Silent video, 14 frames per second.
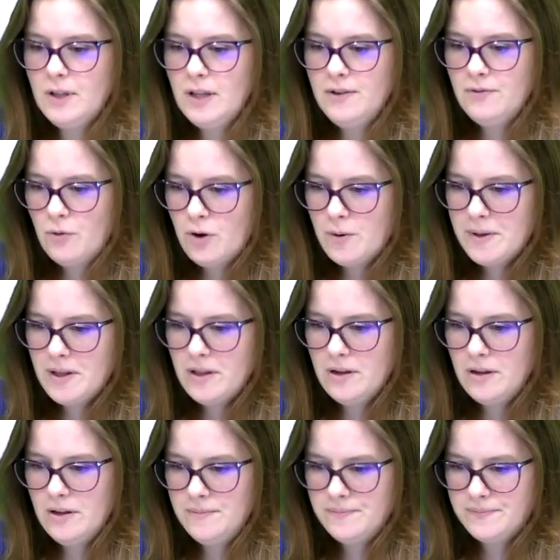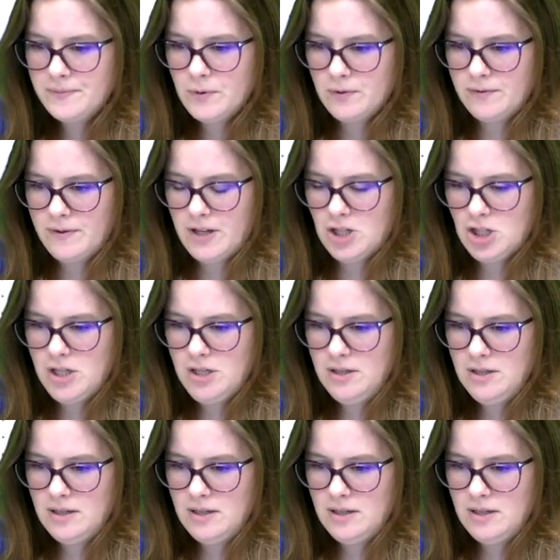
formula or function.